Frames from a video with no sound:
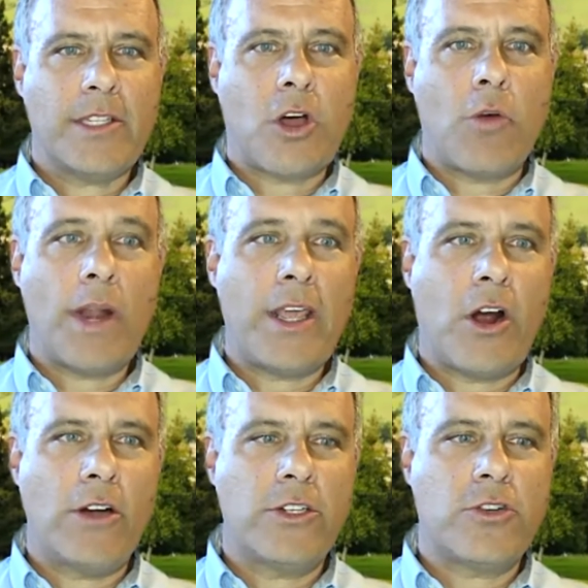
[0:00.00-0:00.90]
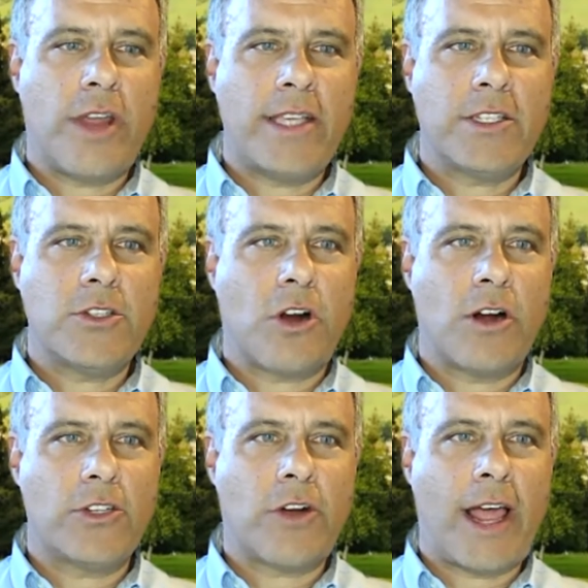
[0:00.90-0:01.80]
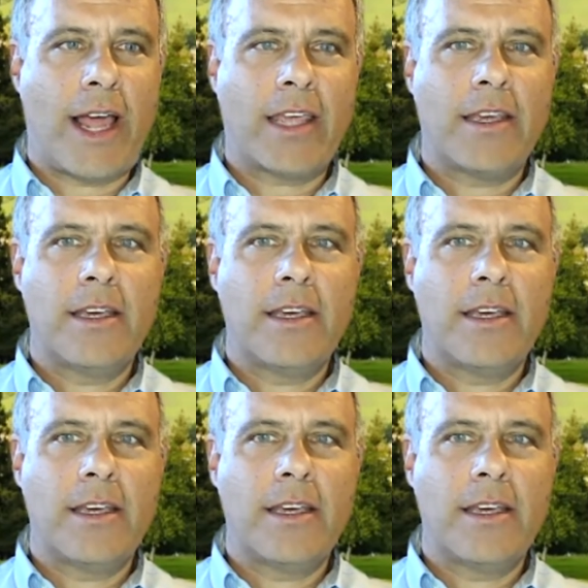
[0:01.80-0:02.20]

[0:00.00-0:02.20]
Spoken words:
already hard to trace and hard to track.